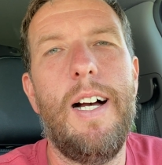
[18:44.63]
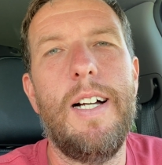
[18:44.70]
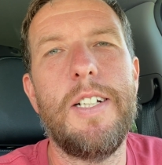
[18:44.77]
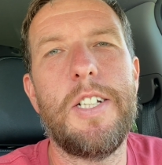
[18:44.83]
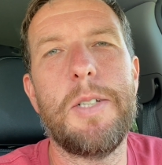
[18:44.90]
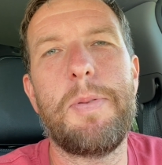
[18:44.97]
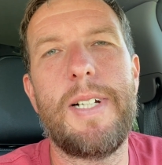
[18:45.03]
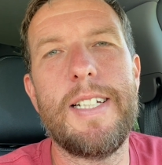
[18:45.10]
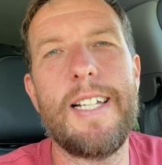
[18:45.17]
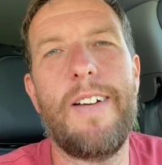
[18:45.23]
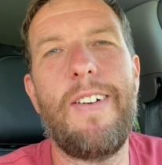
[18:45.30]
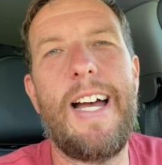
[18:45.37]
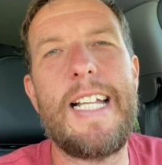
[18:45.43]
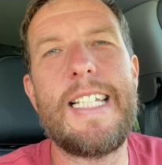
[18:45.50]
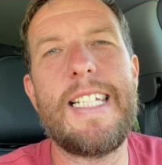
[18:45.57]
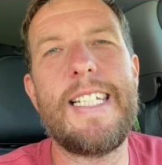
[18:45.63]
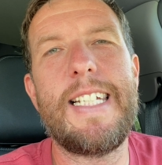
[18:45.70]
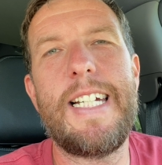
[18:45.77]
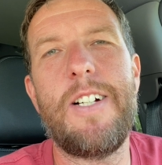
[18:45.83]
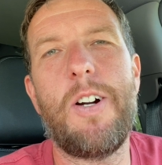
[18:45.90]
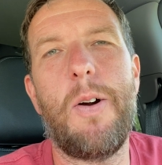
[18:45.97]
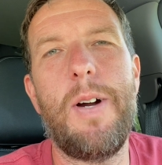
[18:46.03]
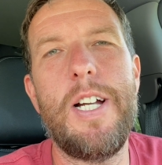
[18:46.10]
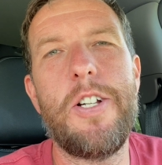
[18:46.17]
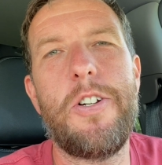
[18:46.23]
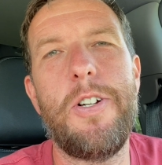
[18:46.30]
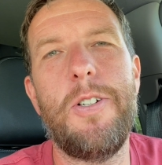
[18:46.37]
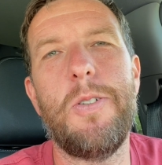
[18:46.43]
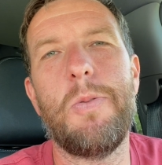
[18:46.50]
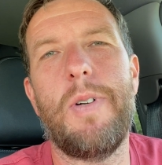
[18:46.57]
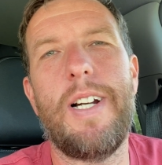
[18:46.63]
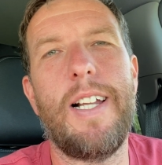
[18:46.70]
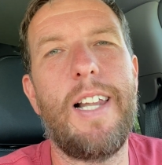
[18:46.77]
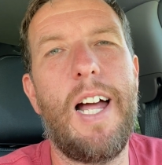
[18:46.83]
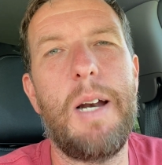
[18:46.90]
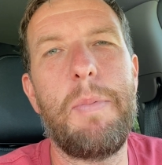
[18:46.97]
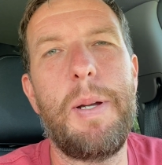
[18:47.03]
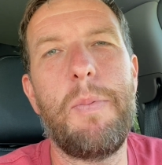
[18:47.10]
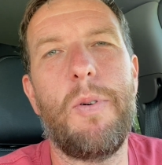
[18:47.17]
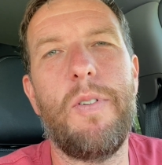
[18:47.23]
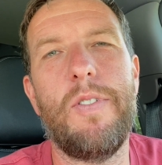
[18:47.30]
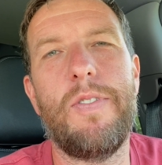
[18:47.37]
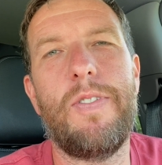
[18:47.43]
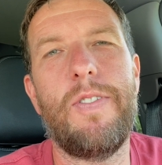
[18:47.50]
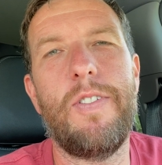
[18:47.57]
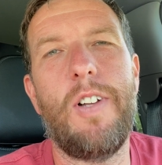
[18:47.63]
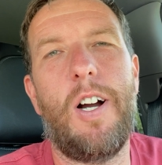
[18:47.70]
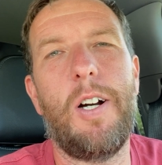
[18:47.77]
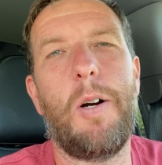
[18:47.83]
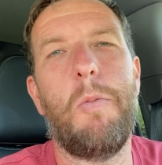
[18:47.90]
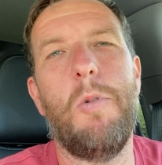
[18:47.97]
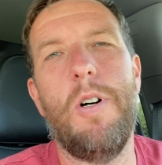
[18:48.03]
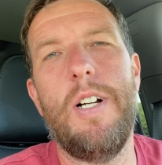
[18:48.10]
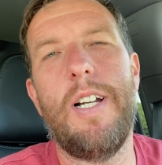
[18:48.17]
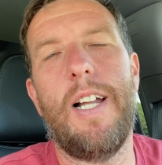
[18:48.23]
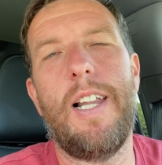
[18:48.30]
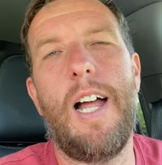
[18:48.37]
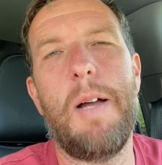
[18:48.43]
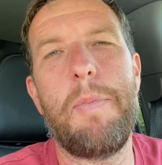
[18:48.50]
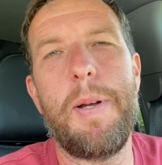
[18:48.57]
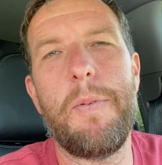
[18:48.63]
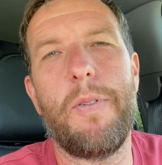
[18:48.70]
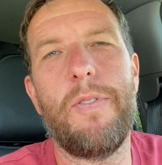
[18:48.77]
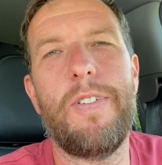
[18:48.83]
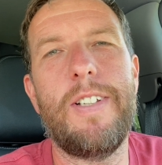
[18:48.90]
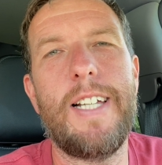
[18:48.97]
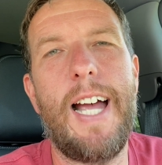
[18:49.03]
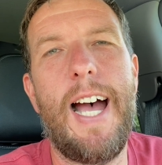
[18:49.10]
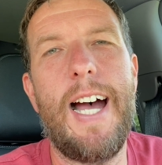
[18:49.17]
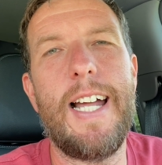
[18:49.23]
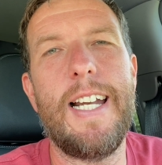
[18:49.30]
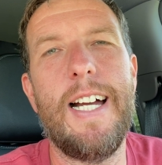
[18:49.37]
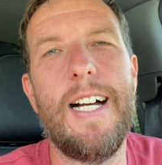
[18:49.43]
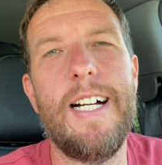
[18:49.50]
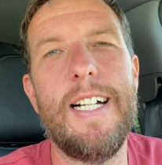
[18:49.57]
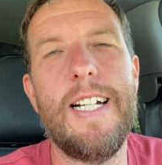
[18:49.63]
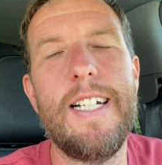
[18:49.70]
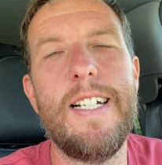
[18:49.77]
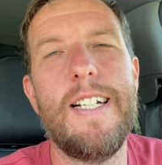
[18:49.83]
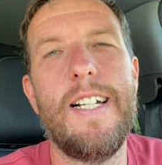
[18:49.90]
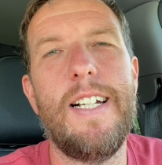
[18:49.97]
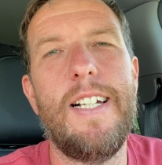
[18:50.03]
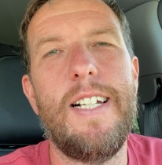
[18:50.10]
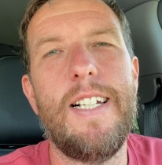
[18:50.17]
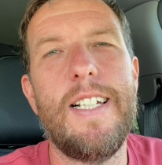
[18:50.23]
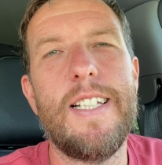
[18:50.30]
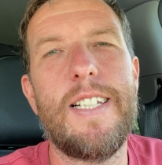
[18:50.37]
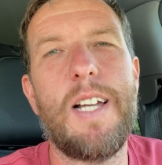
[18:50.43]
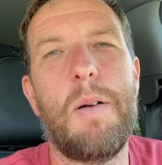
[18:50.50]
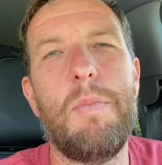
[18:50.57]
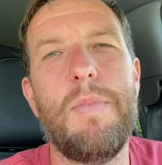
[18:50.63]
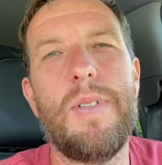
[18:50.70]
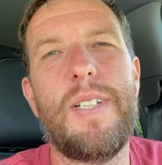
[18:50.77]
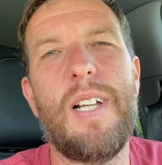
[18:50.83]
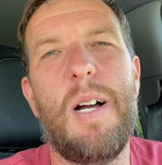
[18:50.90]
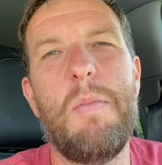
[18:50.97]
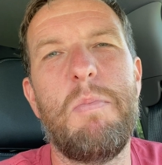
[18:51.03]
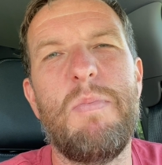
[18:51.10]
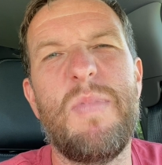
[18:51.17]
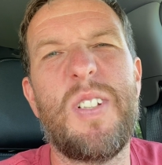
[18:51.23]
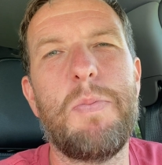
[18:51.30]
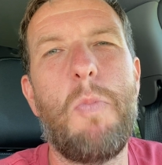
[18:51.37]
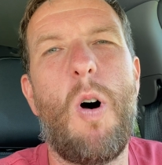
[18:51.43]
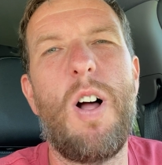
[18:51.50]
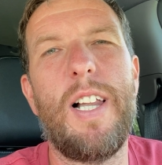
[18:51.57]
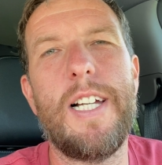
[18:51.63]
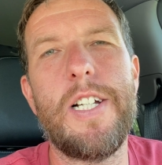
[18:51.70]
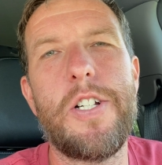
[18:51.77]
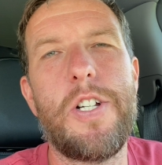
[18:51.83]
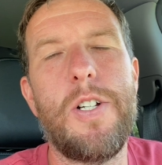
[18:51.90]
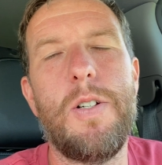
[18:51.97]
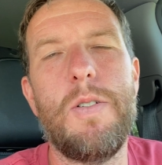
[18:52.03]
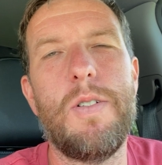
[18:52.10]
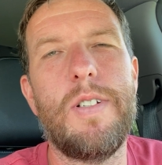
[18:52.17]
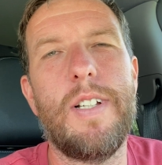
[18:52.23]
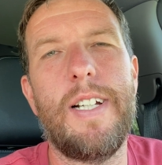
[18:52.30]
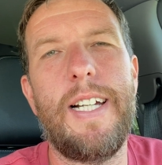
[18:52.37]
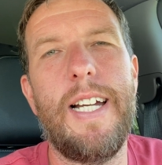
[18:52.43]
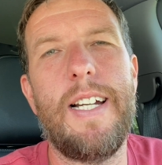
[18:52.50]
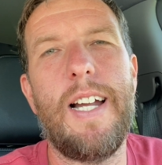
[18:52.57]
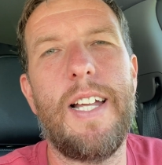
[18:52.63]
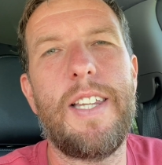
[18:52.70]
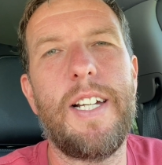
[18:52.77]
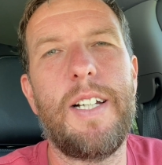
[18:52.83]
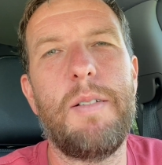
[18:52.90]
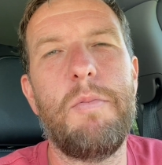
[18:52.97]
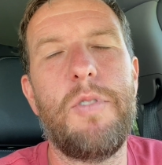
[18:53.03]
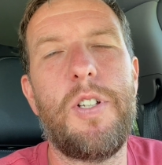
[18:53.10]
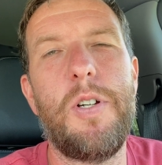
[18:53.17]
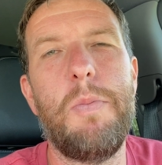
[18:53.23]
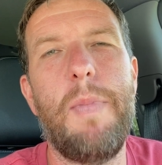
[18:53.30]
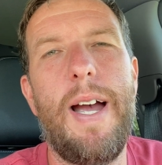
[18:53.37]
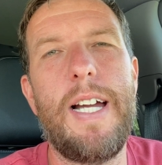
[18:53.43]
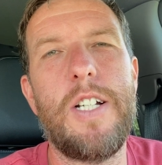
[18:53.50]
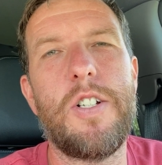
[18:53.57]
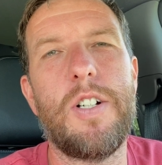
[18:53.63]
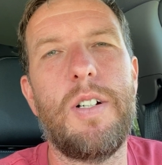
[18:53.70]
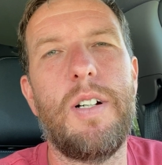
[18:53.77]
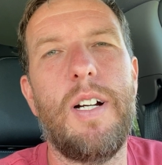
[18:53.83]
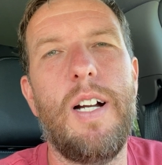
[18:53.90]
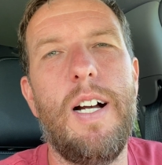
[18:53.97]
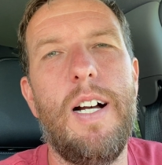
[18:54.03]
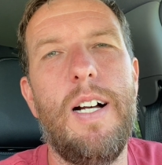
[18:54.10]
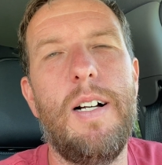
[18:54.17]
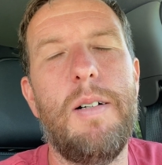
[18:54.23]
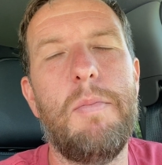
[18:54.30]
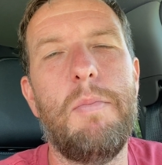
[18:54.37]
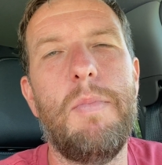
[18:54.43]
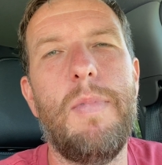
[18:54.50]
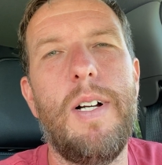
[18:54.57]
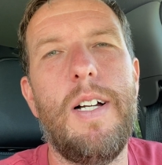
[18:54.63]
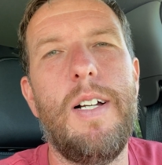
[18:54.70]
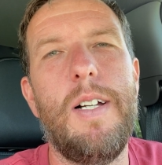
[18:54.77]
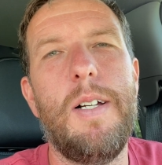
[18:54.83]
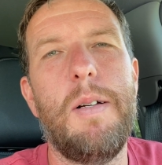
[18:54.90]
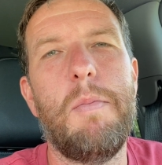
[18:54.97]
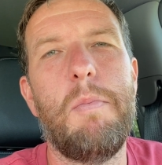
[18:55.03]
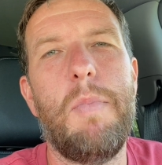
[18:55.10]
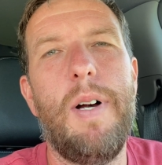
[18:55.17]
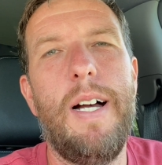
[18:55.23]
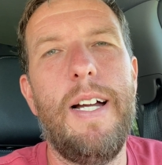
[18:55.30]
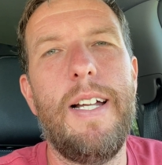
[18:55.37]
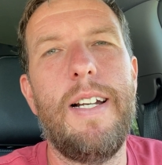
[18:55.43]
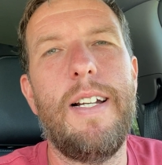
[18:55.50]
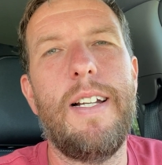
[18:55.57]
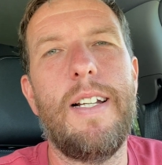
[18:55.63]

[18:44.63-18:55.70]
just because I've had zero issues, when a lot of people have, knock on wood, a lot of people have had some small issues. Again, nothing too major, but